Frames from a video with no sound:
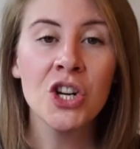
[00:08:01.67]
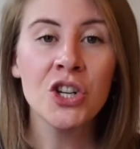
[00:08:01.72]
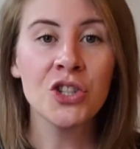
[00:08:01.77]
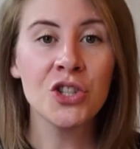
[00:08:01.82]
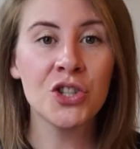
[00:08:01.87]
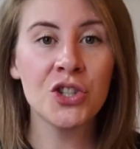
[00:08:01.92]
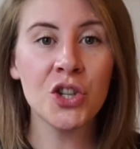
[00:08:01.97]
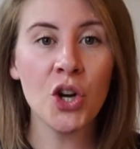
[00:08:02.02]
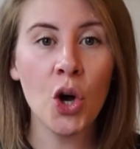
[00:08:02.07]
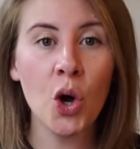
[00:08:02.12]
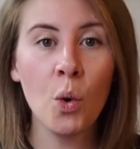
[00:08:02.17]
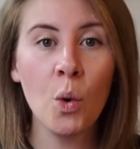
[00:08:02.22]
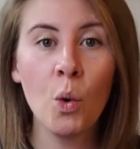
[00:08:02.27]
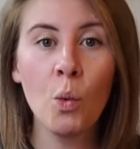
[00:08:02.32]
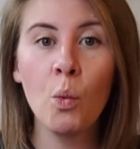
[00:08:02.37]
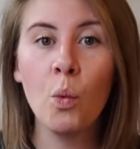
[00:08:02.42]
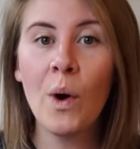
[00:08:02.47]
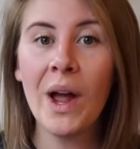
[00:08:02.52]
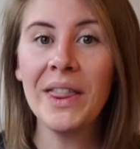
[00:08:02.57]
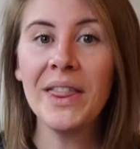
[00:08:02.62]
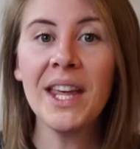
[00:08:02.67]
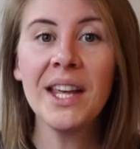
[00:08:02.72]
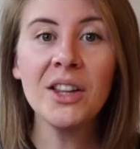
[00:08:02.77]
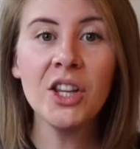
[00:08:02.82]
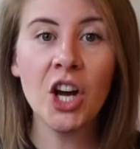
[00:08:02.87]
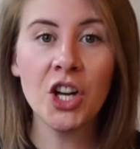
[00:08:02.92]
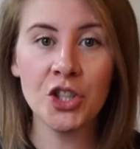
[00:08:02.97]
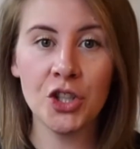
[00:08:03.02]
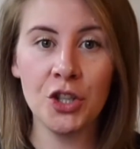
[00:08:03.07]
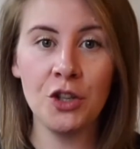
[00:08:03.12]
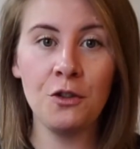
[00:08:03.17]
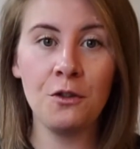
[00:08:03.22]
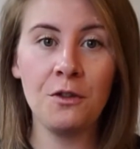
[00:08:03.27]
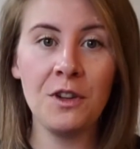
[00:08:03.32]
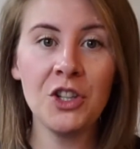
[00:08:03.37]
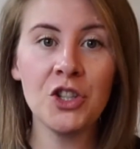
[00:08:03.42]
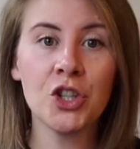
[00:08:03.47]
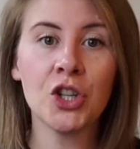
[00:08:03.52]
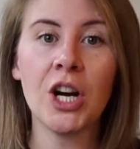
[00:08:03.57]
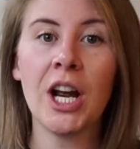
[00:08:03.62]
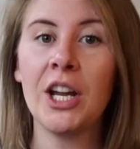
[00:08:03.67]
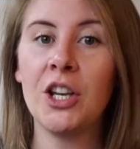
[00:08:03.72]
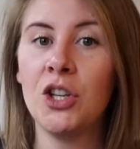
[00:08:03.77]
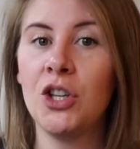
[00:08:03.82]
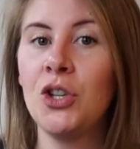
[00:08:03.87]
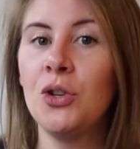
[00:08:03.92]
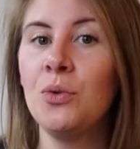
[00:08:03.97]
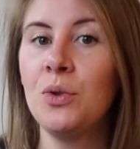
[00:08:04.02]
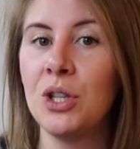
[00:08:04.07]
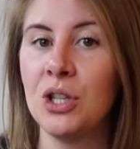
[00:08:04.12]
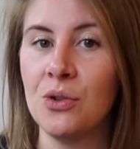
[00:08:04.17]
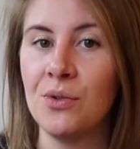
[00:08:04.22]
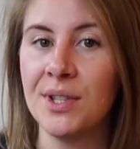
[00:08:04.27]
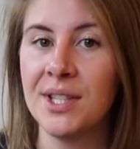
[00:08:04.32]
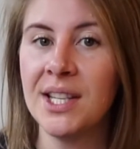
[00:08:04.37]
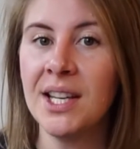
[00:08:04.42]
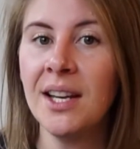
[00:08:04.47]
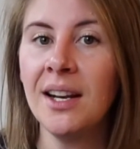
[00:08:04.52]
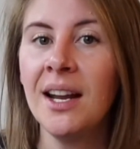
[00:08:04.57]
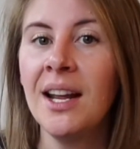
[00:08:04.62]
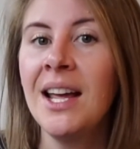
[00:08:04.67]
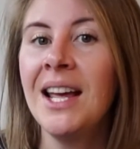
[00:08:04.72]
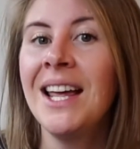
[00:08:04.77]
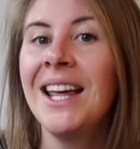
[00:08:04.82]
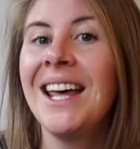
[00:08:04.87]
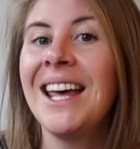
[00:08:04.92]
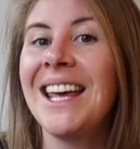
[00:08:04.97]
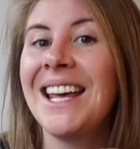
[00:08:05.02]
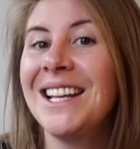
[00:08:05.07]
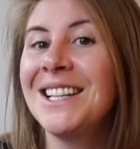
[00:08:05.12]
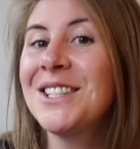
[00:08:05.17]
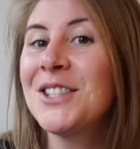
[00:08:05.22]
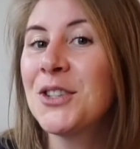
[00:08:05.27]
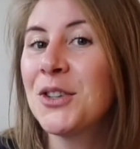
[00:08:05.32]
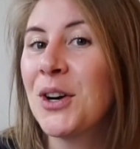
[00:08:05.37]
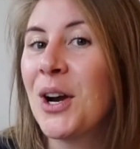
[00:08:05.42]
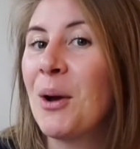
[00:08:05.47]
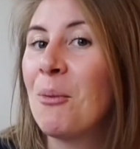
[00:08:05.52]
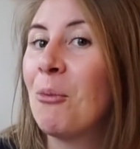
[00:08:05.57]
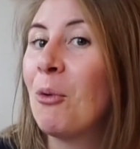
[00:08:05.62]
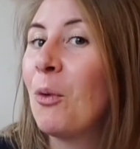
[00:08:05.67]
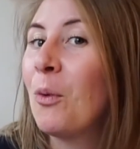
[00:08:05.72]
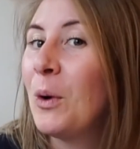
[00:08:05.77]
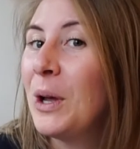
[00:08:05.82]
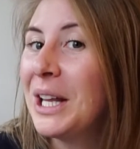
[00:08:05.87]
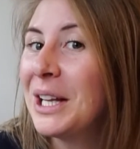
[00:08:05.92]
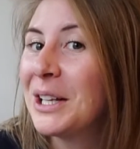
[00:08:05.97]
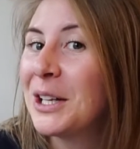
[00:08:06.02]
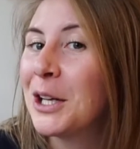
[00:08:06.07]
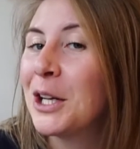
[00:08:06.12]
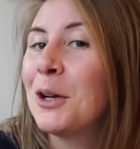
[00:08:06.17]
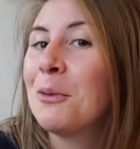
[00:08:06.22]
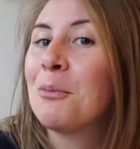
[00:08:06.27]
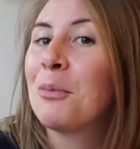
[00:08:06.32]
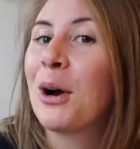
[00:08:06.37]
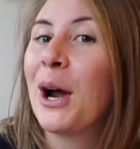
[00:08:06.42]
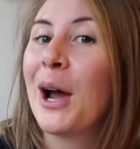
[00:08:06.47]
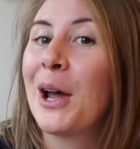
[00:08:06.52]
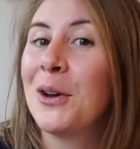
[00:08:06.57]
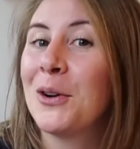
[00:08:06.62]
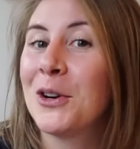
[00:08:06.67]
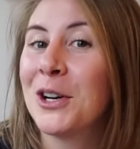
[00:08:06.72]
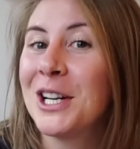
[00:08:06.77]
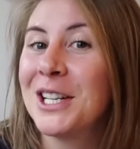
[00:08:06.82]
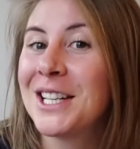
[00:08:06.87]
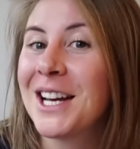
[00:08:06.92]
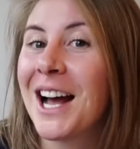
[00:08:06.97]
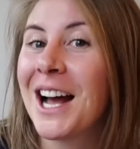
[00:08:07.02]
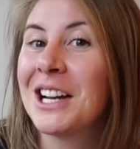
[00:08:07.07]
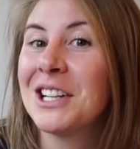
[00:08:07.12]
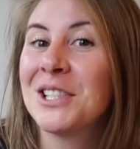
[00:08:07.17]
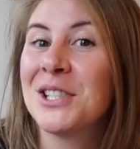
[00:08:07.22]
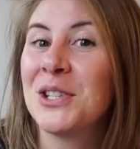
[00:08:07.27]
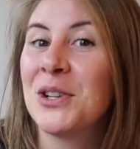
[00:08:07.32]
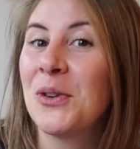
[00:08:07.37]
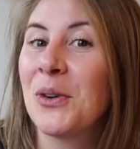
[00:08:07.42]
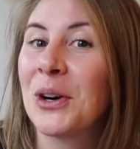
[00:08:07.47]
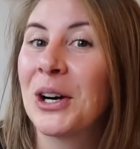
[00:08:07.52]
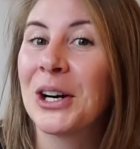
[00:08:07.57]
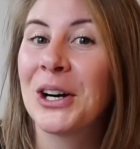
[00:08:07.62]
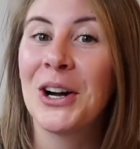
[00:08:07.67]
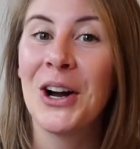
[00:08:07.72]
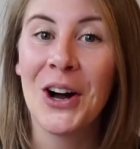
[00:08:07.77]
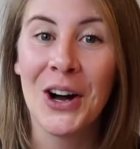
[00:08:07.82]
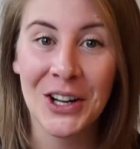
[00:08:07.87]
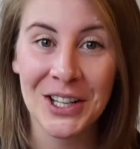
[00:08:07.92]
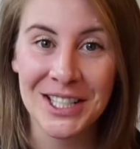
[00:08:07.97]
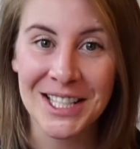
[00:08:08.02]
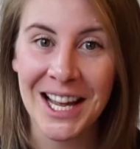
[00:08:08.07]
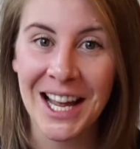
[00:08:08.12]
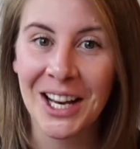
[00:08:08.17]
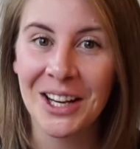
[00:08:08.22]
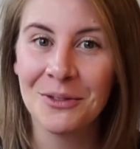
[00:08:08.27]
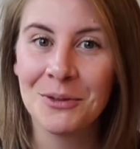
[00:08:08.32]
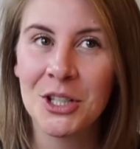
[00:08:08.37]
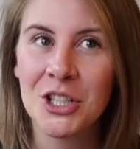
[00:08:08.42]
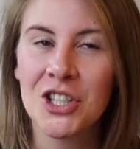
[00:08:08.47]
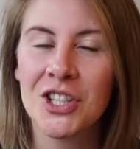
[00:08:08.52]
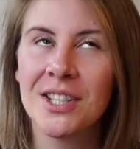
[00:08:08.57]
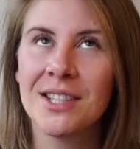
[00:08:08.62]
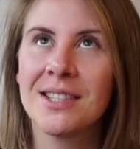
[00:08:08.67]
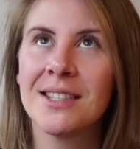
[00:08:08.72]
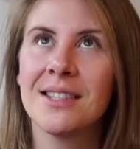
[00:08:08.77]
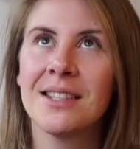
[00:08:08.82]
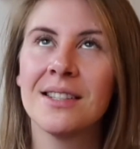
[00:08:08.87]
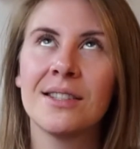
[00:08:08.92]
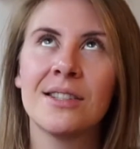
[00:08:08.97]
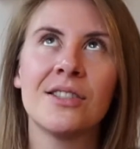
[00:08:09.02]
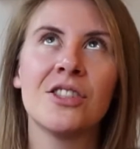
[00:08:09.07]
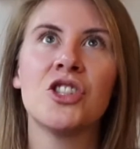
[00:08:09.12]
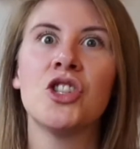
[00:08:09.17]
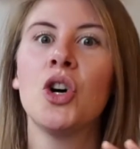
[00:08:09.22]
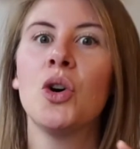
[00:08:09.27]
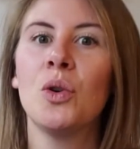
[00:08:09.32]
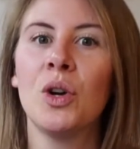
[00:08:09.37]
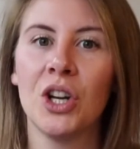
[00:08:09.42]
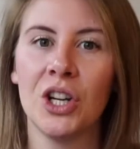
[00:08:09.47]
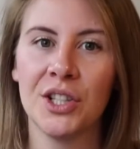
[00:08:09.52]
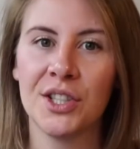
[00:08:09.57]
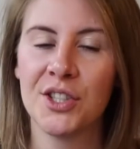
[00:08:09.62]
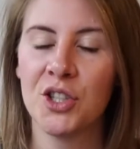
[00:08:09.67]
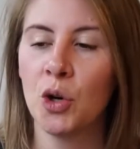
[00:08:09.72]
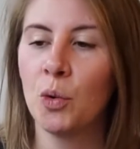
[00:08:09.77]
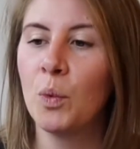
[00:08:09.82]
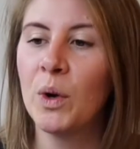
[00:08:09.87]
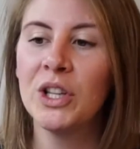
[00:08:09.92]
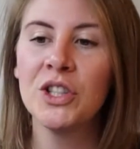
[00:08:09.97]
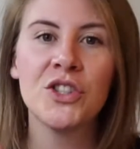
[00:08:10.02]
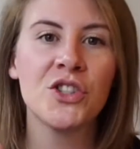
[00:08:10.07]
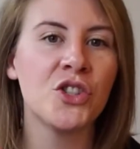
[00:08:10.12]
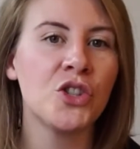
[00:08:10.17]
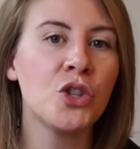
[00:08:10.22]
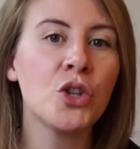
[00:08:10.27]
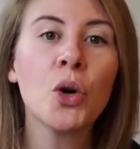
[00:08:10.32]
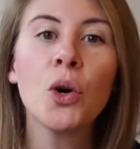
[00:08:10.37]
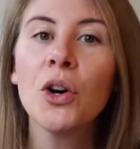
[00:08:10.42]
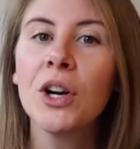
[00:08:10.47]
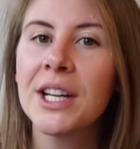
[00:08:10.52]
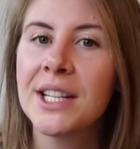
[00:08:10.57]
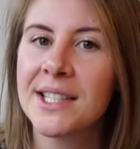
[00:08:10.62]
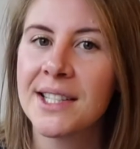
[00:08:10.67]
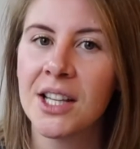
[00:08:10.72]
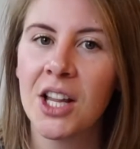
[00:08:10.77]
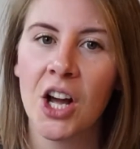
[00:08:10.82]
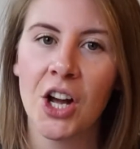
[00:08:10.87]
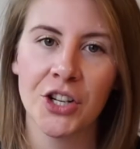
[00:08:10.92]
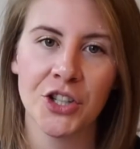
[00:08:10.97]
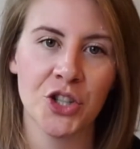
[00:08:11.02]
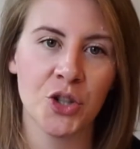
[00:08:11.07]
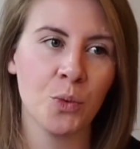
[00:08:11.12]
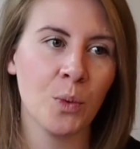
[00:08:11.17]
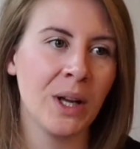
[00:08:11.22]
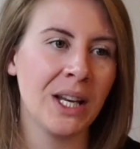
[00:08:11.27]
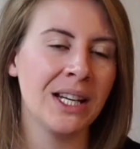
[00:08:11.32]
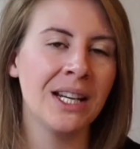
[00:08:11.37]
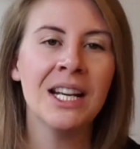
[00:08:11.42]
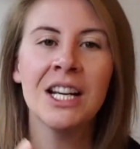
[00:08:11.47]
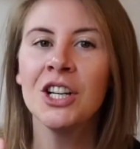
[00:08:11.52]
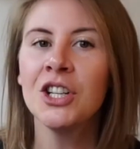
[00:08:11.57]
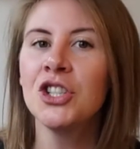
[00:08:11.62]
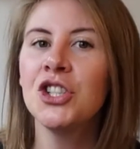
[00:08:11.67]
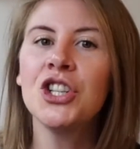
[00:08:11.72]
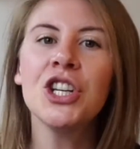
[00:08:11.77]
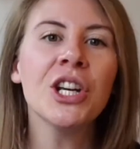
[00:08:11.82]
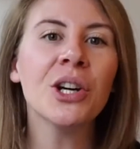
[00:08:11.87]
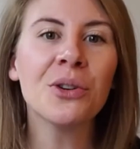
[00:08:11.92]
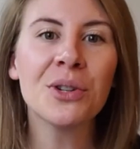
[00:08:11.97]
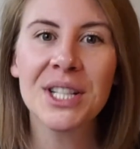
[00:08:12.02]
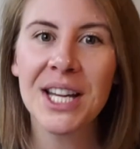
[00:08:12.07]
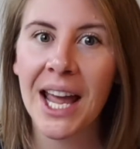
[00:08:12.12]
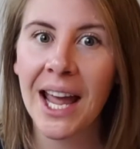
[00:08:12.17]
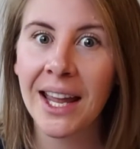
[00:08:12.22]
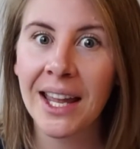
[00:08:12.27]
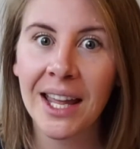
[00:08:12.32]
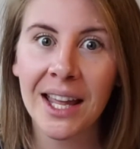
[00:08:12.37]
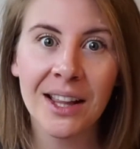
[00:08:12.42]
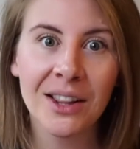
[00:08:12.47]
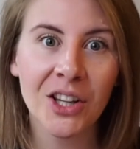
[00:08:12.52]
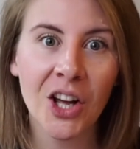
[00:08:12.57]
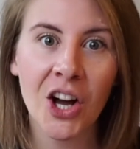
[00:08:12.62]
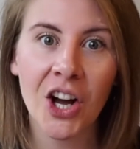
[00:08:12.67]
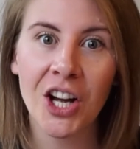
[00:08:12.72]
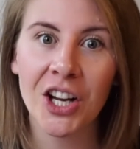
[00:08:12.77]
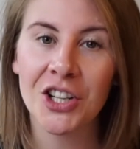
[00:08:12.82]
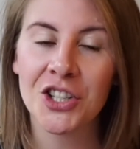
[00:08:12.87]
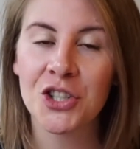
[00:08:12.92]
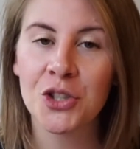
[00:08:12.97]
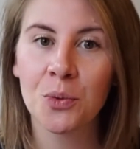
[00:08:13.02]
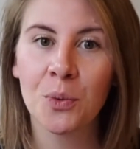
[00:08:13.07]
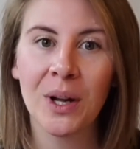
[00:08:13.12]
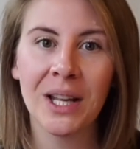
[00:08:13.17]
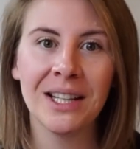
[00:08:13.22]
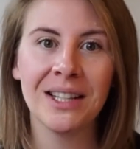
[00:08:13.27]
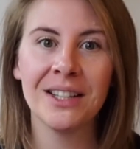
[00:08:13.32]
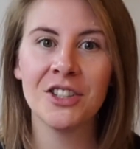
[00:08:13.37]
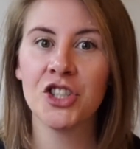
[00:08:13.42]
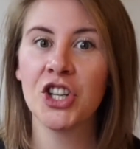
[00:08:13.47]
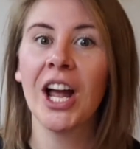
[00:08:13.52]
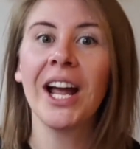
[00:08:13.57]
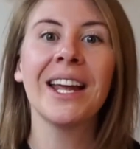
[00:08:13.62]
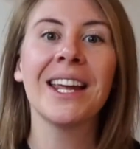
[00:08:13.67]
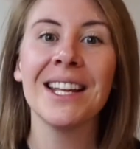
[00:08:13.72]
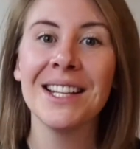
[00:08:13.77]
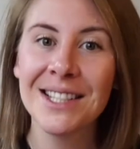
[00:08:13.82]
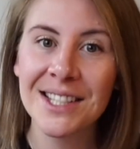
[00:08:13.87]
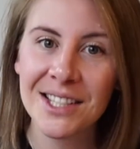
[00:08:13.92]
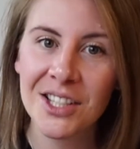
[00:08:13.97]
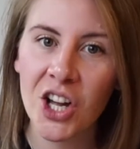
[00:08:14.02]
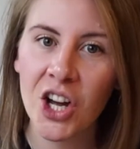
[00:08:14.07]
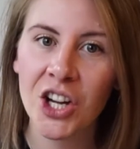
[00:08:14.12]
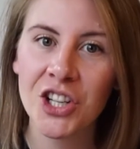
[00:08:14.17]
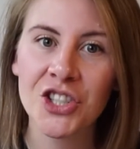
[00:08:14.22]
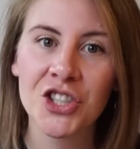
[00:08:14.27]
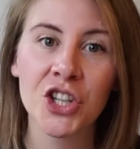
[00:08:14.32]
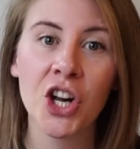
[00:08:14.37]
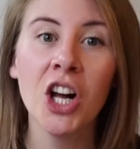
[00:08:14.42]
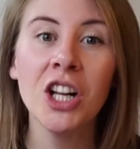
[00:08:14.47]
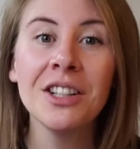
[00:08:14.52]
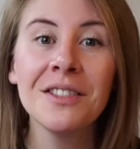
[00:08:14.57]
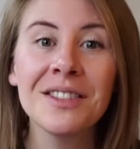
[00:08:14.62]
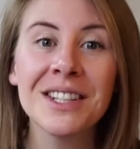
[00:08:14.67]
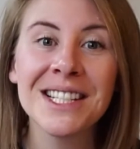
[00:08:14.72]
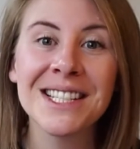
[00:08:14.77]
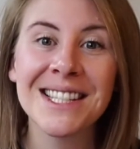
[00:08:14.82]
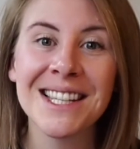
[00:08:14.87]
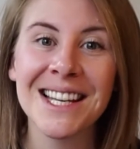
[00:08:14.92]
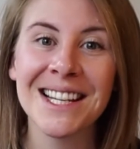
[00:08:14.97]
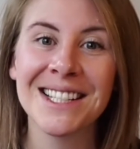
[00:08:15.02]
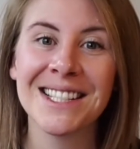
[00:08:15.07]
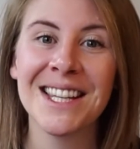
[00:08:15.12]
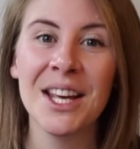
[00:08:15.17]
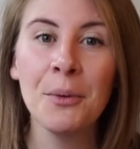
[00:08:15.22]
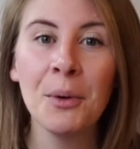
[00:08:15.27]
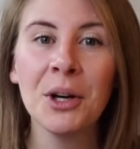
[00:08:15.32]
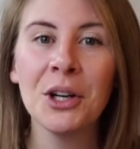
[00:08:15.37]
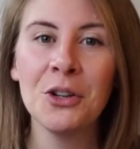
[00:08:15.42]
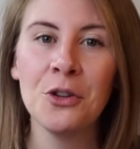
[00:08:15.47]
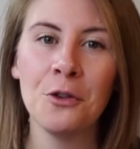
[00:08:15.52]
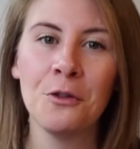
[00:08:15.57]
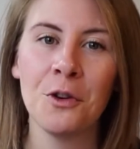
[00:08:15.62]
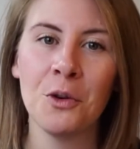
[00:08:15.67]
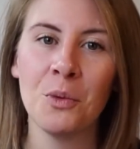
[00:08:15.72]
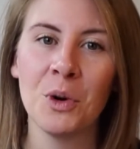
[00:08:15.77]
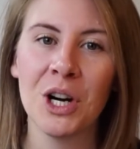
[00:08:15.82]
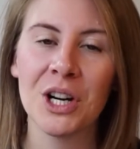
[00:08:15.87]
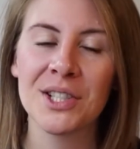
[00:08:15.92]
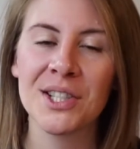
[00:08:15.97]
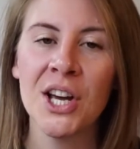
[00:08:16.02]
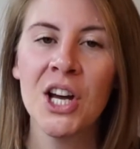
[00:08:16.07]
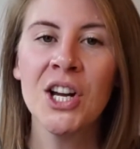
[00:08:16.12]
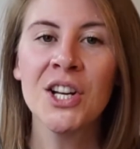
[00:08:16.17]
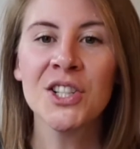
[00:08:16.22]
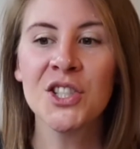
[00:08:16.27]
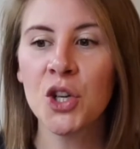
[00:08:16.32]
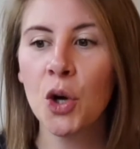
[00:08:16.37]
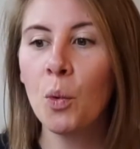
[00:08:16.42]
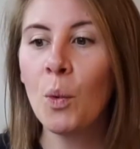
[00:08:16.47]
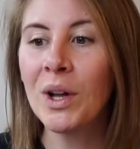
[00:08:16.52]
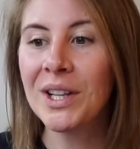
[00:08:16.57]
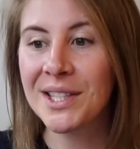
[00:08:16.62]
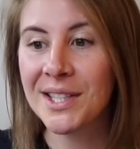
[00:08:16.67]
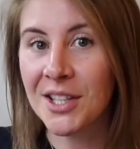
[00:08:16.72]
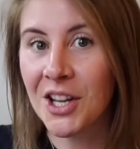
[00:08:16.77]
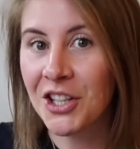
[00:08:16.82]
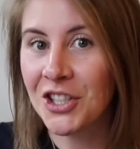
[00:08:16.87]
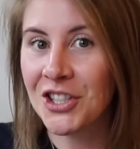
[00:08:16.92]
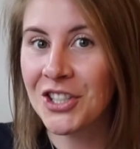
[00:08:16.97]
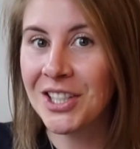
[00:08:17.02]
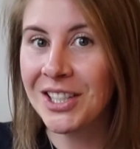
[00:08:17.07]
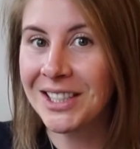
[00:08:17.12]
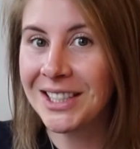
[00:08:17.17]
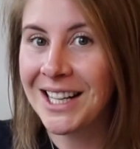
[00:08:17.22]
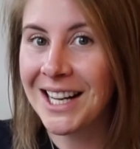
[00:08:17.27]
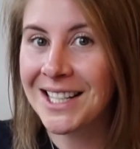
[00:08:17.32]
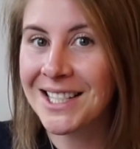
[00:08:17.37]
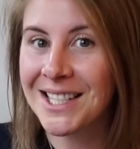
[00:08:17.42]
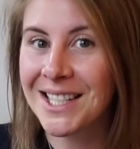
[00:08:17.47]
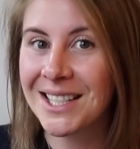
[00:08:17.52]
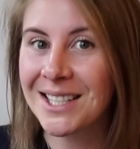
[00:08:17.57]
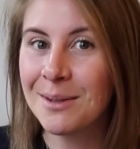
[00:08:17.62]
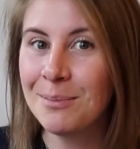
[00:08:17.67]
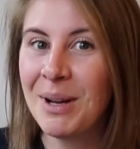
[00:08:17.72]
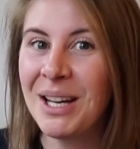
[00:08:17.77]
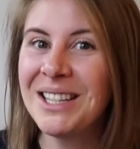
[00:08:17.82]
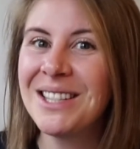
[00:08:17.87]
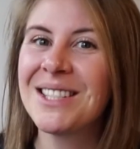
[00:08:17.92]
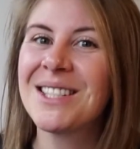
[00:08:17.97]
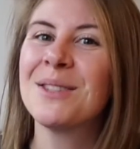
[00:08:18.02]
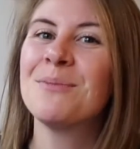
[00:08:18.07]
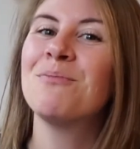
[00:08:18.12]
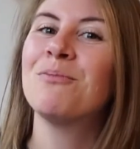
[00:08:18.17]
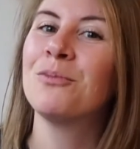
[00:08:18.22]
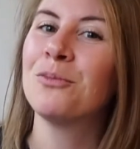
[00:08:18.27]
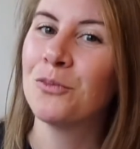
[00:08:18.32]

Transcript: So when they launch a new feature and you use it, Instagram will prioritize your content, which is so good. So when stories launched, when geotagging launched, when check-ins launched, all of these things, they want to know if it works. So what's launched in the last 6 months?